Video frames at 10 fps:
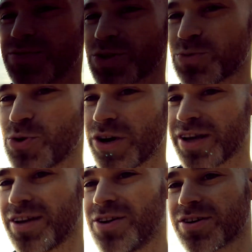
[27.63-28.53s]
I'm just
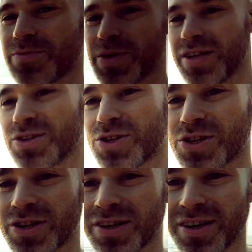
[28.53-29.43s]
walking along the
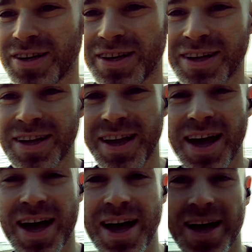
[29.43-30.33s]
beach
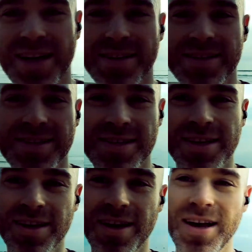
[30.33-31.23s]

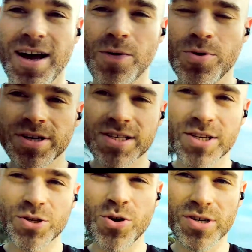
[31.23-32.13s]
and I
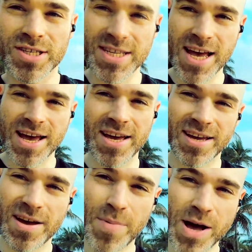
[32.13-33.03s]
wanted to talk
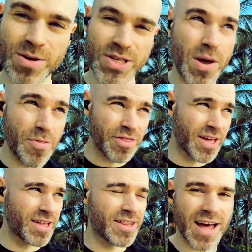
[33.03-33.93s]
today about
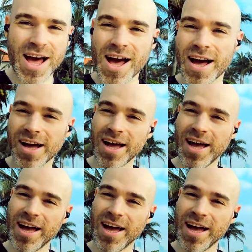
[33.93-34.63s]
something that